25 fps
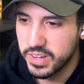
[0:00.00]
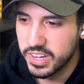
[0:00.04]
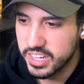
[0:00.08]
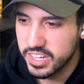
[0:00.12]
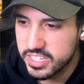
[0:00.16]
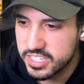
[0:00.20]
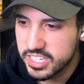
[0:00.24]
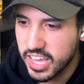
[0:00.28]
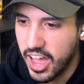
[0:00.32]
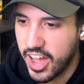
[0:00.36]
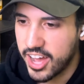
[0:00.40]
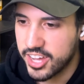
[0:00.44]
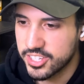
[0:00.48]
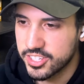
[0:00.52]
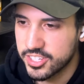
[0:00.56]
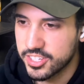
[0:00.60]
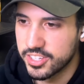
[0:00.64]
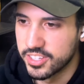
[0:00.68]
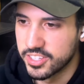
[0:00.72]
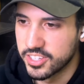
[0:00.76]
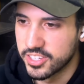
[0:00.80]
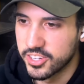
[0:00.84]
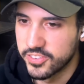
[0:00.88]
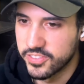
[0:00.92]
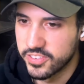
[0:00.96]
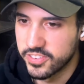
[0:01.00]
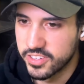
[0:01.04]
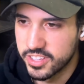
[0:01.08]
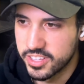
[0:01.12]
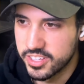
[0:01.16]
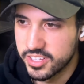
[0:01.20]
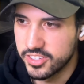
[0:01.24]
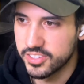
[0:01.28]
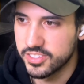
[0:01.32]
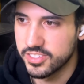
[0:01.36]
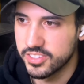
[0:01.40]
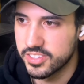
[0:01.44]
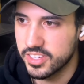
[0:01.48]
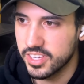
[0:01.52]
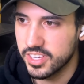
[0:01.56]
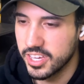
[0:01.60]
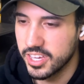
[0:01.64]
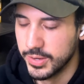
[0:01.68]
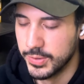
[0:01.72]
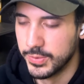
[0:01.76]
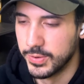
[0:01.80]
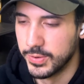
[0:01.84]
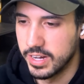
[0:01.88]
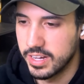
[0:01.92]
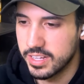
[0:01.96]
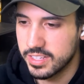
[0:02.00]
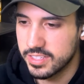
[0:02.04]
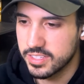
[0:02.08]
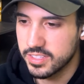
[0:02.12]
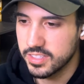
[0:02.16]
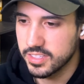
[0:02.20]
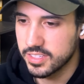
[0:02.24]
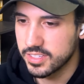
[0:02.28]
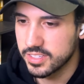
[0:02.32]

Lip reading: But he's asking you for this. He wants this.